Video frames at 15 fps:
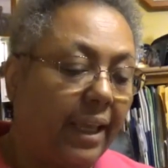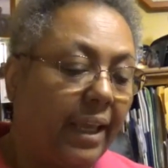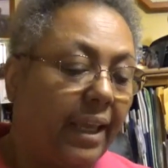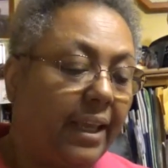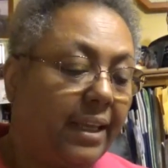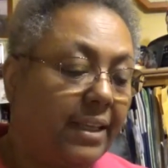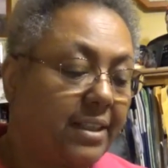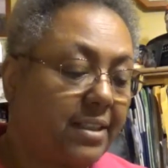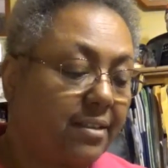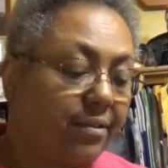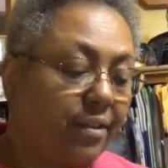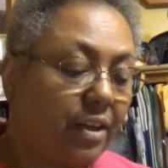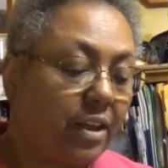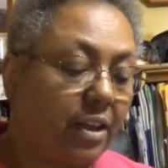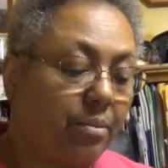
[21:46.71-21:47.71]
and it's the
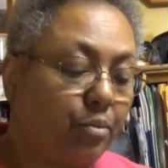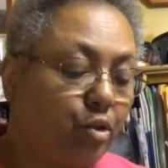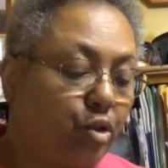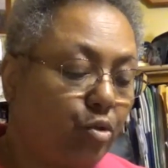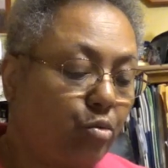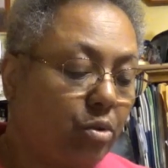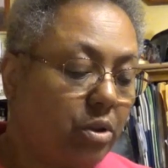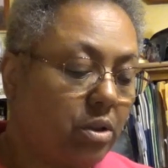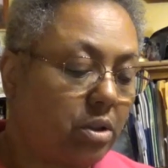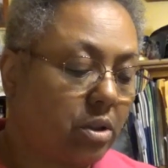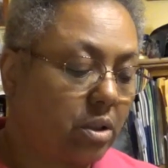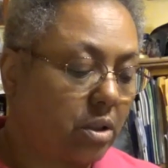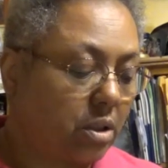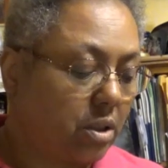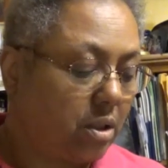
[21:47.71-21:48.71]

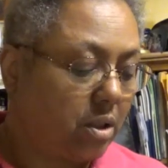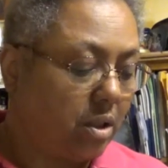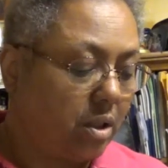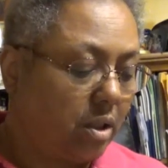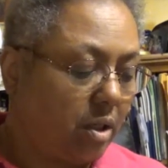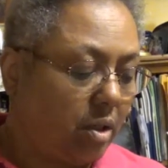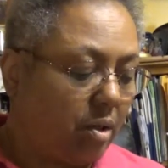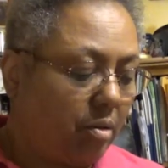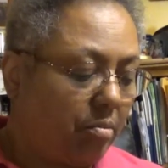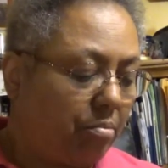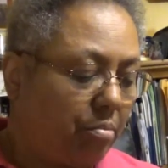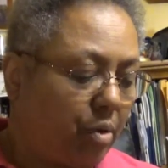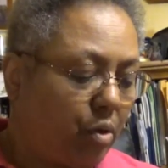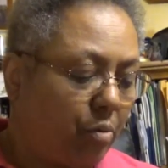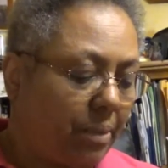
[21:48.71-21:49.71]
Voluptuous
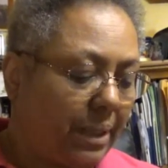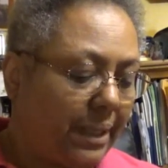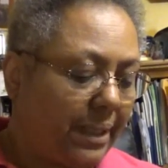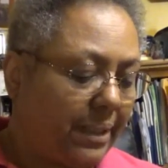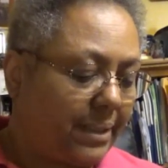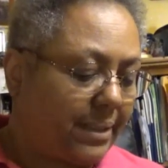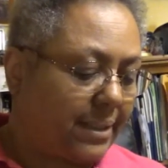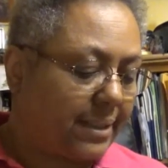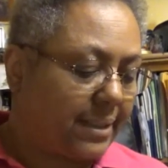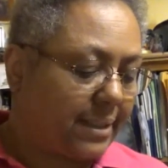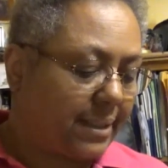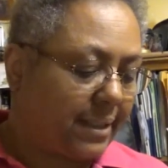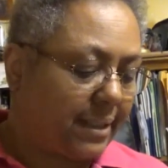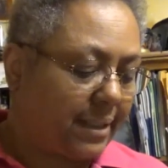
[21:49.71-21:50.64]
Mermaids.